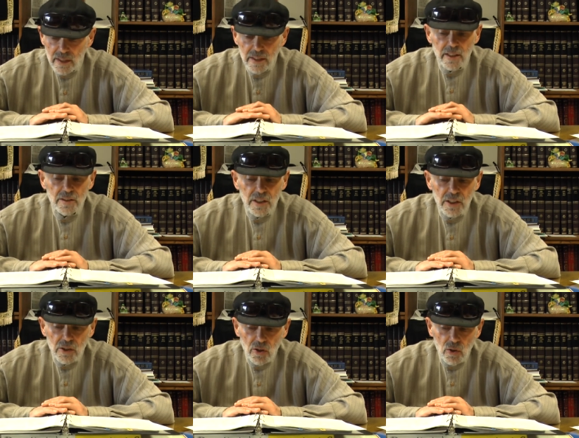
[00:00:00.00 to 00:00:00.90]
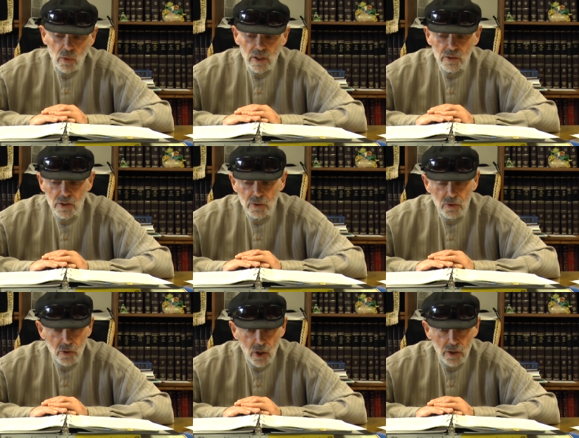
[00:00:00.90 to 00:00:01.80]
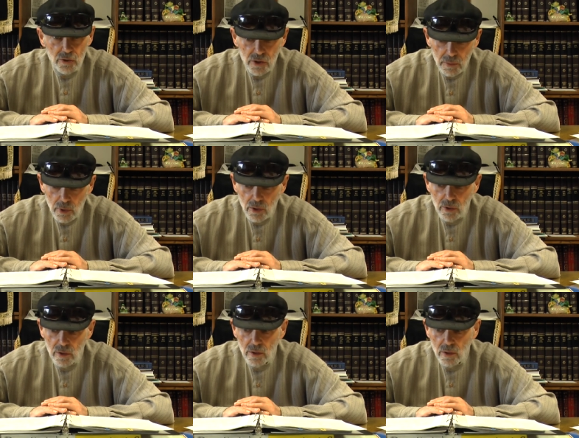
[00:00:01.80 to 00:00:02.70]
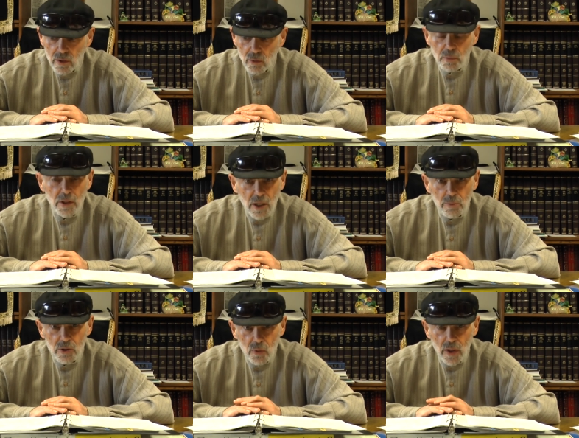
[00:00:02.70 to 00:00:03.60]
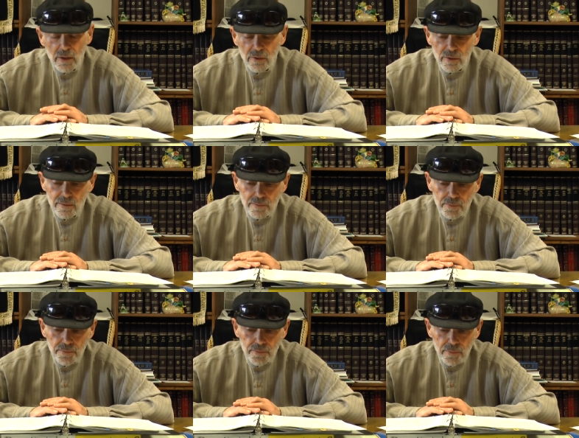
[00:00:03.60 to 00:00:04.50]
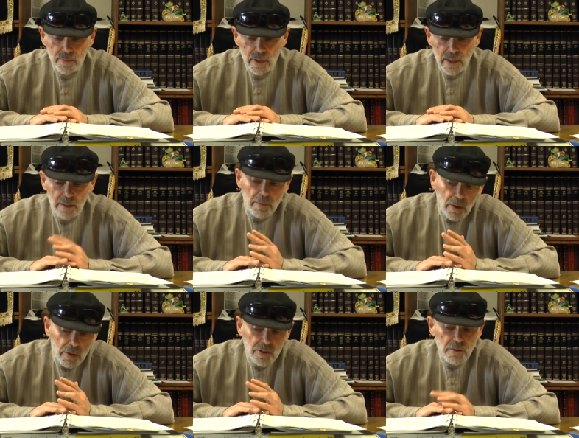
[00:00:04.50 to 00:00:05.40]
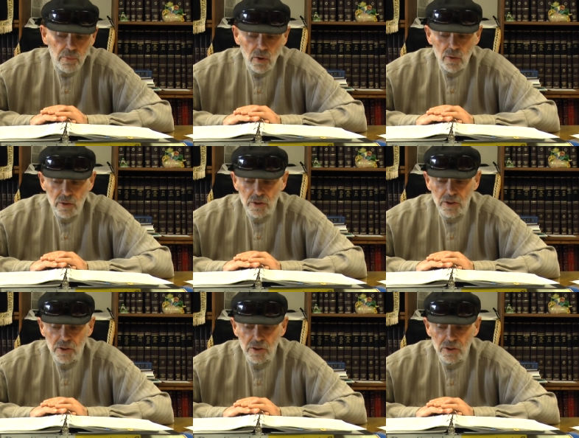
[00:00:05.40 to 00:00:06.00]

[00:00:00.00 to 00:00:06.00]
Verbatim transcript: Little did he know that one of Yisro's daughters, Sipora, would become his wife. He marries Sipora and, the